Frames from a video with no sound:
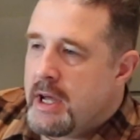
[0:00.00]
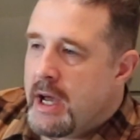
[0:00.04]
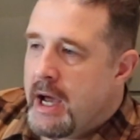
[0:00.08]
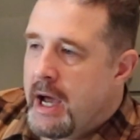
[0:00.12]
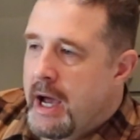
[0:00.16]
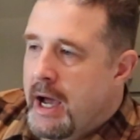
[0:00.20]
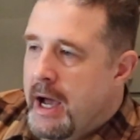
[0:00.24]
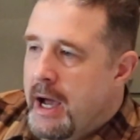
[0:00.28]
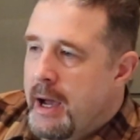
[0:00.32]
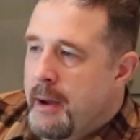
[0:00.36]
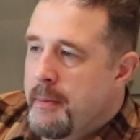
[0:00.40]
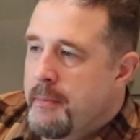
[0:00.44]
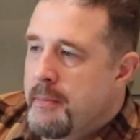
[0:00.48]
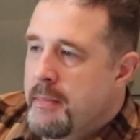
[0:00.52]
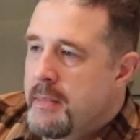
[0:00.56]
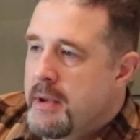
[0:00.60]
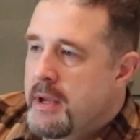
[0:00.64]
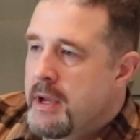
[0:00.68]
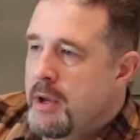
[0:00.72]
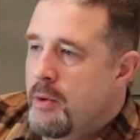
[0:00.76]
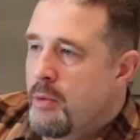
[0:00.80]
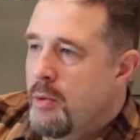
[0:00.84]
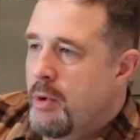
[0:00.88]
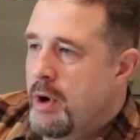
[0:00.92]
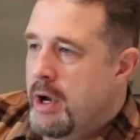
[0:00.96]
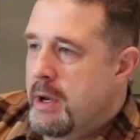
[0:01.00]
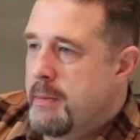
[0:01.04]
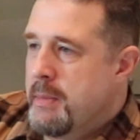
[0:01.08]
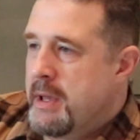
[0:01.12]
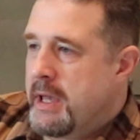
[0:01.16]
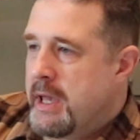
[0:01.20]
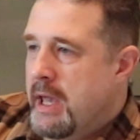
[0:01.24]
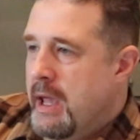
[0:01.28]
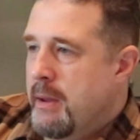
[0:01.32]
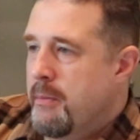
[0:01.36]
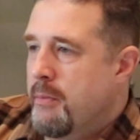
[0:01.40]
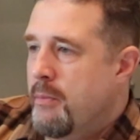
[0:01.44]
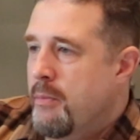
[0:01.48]
it really
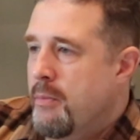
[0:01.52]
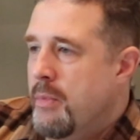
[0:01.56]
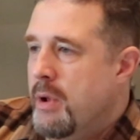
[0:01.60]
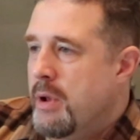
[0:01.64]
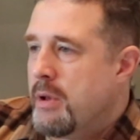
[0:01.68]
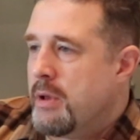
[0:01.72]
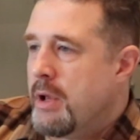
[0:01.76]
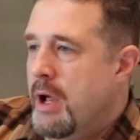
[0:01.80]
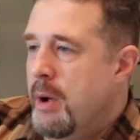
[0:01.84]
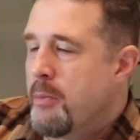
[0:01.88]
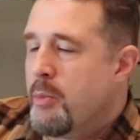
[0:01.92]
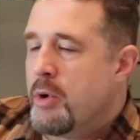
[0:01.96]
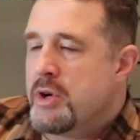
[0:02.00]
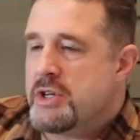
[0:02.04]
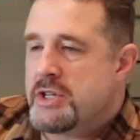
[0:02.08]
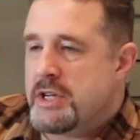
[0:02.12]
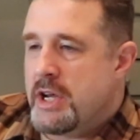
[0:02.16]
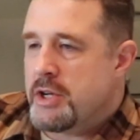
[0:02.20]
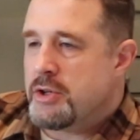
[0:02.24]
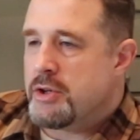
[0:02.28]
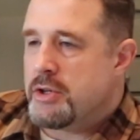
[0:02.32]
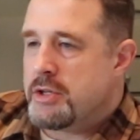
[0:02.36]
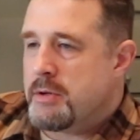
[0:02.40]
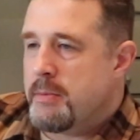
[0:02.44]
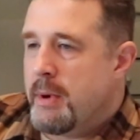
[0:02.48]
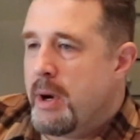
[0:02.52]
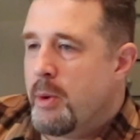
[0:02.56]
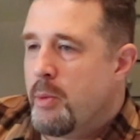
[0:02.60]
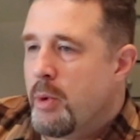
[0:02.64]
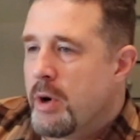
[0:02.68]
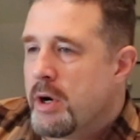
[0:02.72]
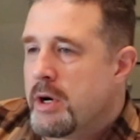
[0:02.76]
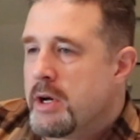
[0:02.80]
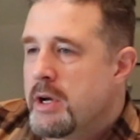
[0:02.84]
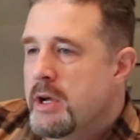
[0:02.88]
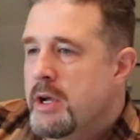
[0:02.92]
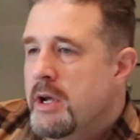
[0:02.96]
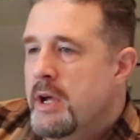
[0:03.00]
became a lot more central to my
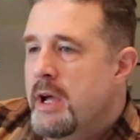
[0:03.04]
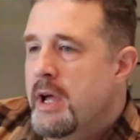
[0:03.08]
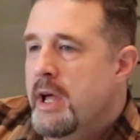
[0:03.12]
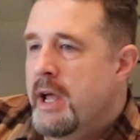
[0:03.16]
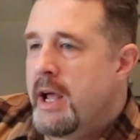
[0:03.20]
work.